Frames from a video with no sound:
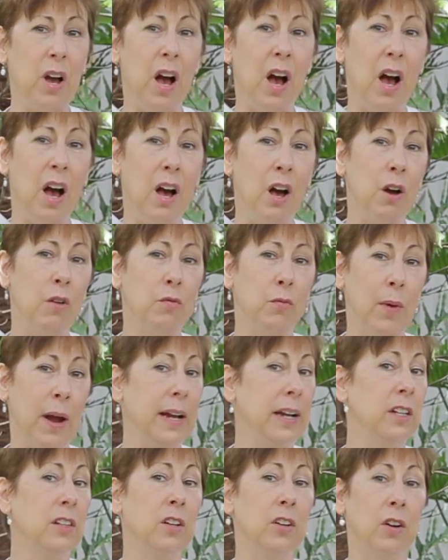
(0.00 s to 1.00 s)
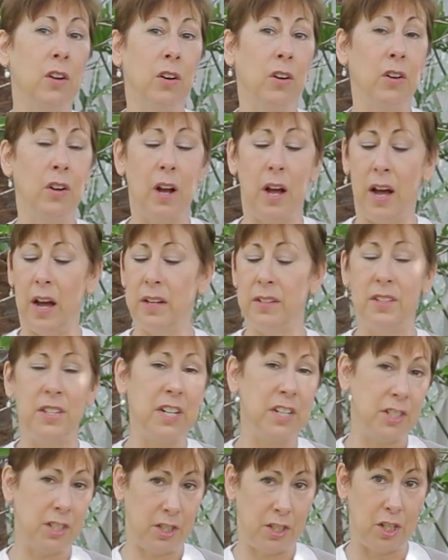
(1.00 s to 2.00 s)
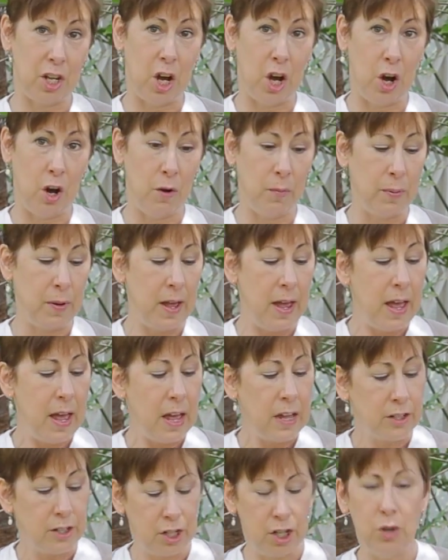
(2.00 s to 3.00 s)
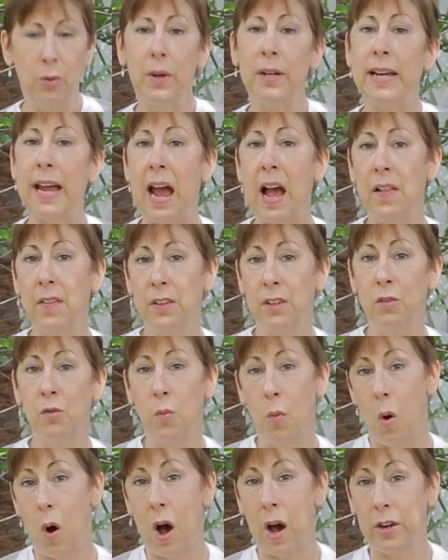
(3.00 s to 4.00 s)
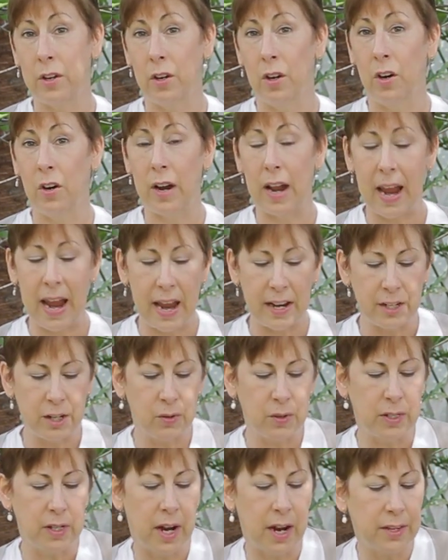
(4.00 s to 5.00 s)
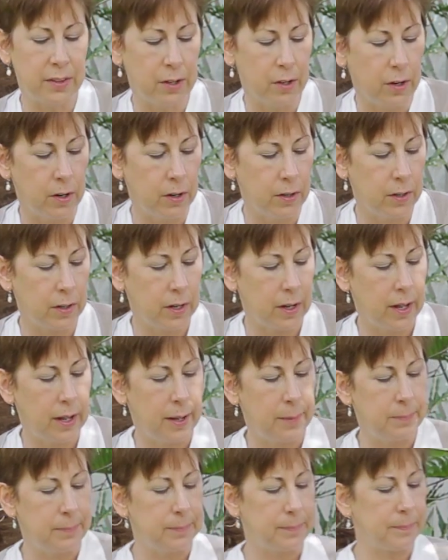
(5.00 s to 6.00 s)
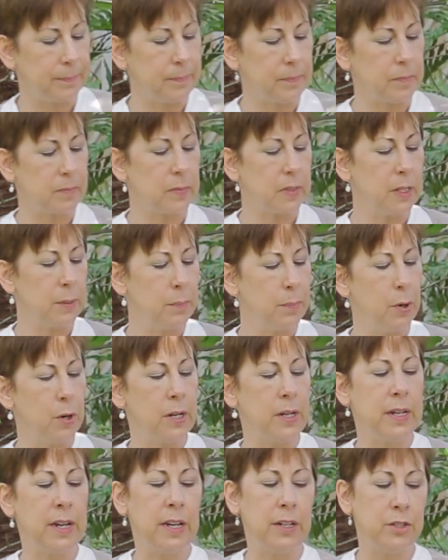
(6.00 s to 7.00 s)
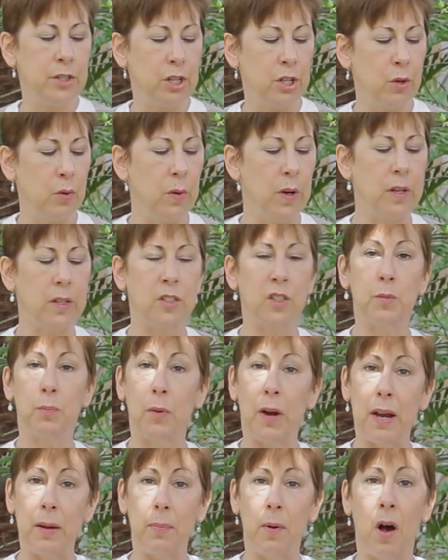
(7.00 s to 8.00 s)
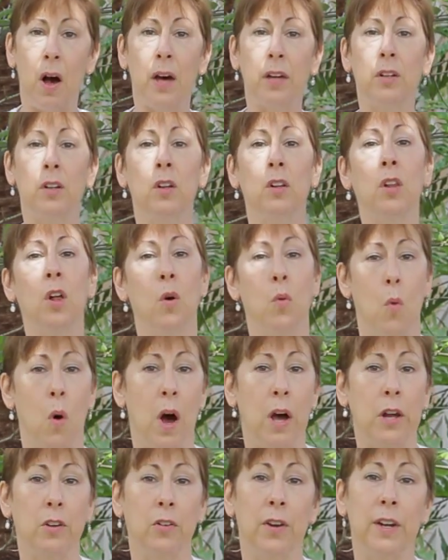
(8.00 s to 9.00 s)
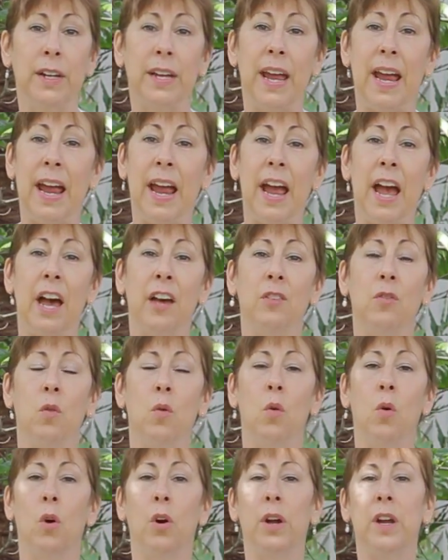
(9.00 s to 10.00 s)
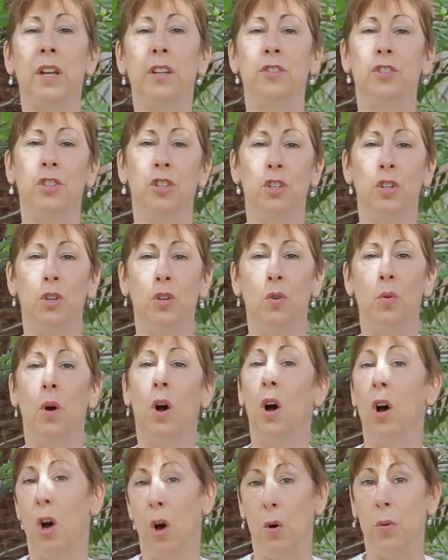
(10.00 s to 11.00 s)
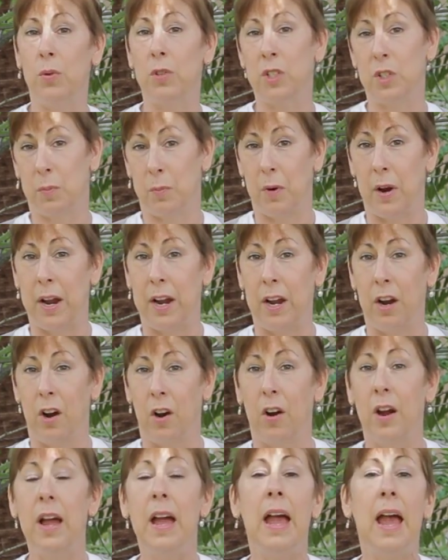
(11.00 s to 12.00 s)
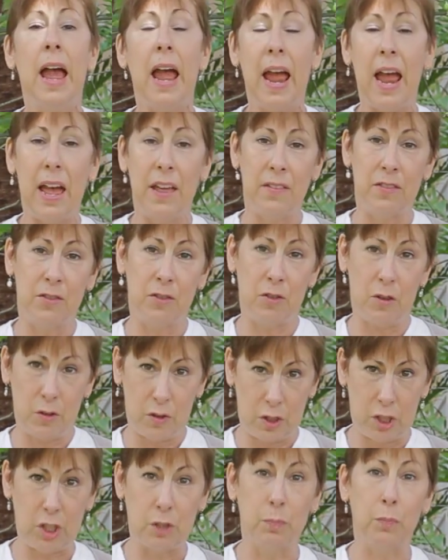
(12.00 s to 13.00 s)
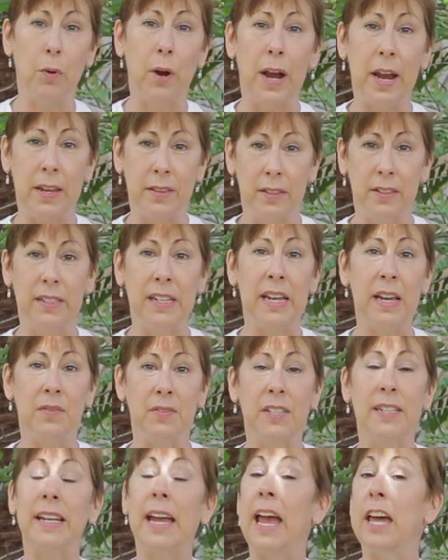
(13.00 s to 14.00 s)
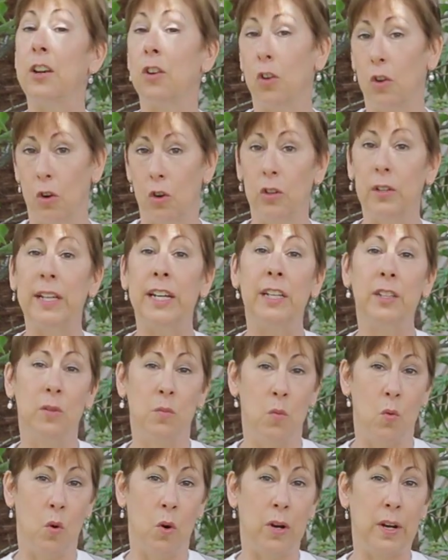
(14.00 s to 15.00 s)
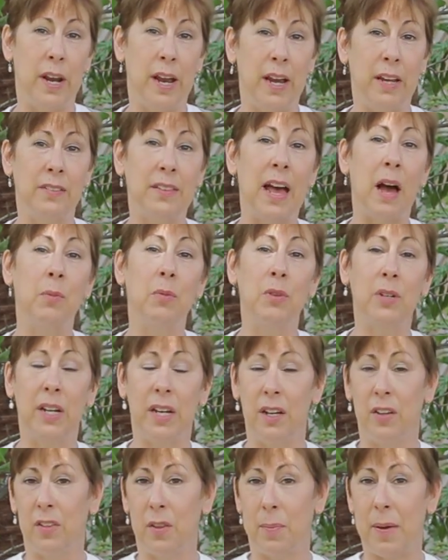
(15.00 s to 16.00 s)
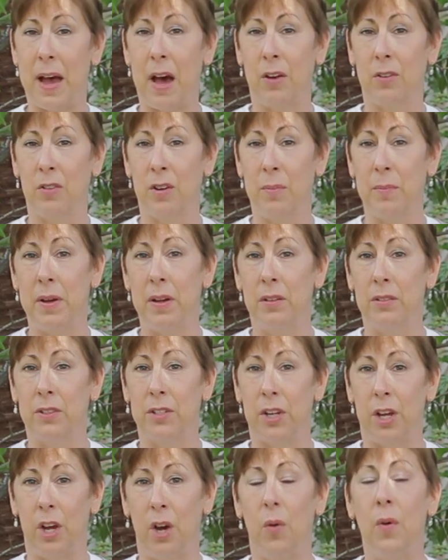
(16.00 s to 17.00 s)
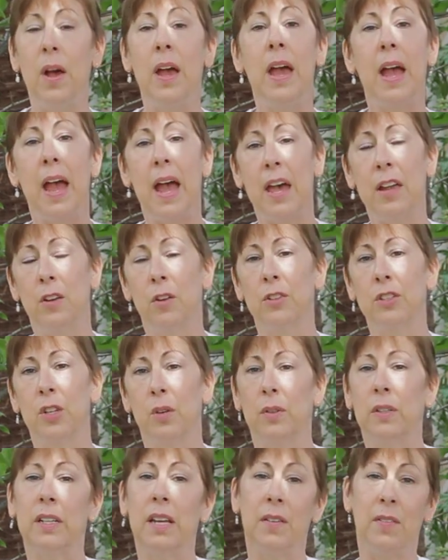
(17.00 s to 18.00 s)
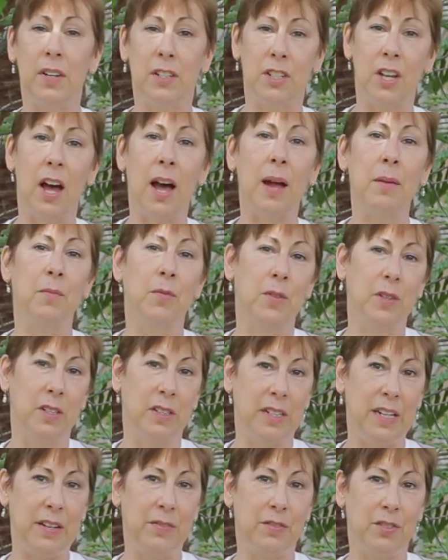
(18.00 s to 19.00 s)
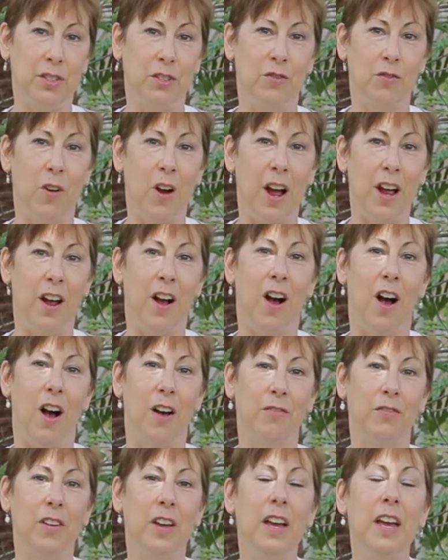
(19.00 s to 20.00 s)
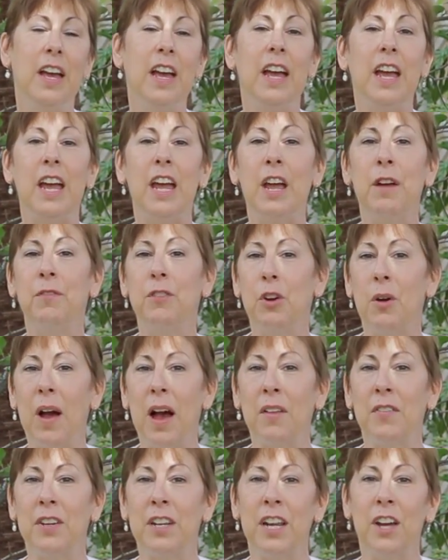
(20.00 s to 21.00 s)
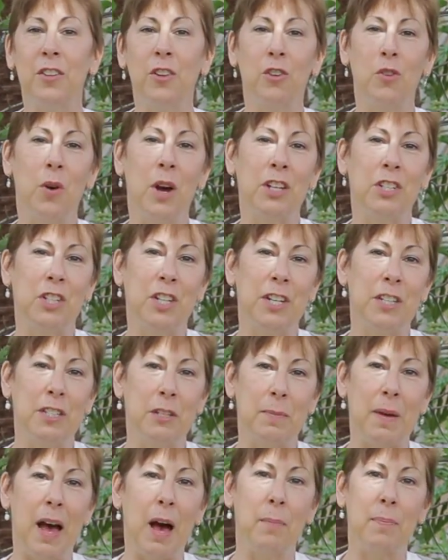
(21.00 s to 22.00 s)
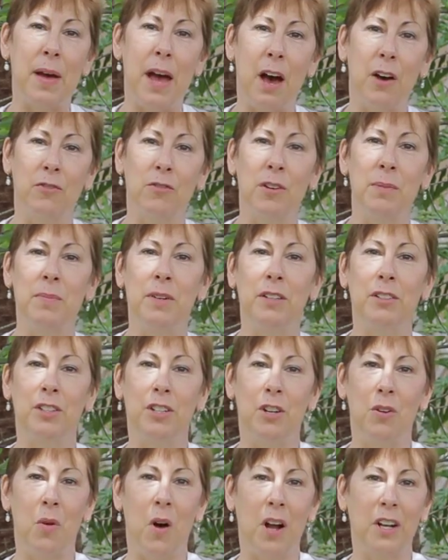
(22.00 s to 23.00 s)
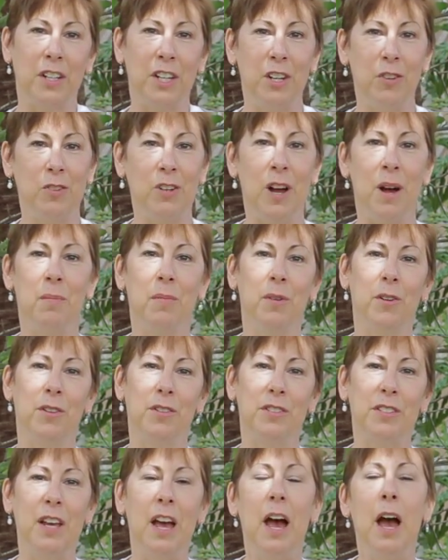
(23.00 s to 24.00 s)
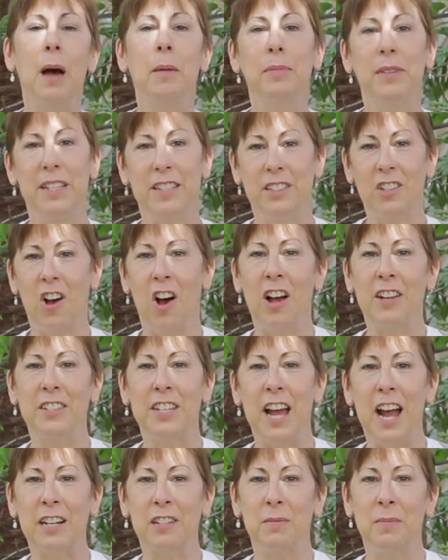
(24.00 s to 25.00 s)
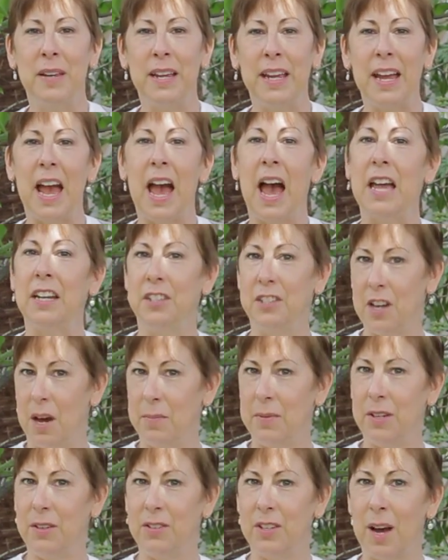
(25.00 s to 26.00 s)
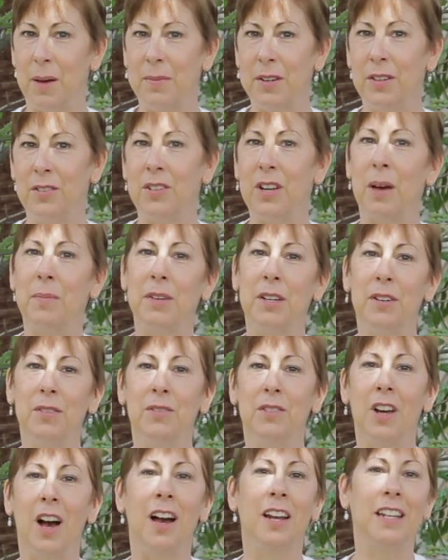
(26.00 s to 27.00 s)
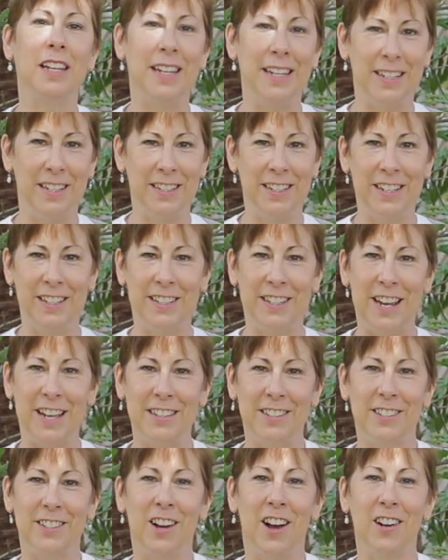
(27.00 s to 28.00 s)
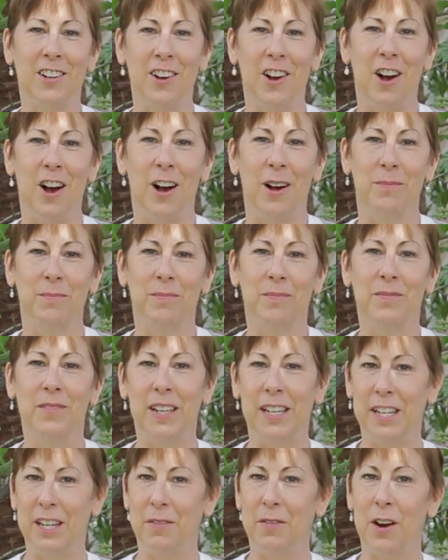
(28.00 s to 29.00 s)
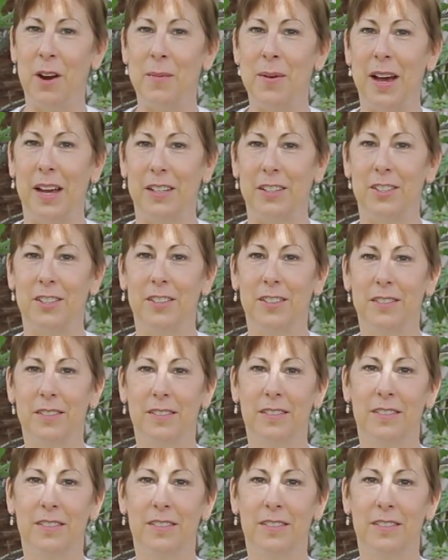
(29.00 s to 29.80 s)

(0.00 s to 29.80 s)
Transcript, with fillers: of regular uh, dish soap to a gallon of water, and you can either um, put it into a spray bottle, a watering can, or into a hose sprayer and spray the leaves. Again, early in the morning, that will kill the powdery mildew and also give it time for the leaves to dry off. If you have any other questions about powdery mildew on cucumbers, please contact me at www.edencondense.com. Thank you very much.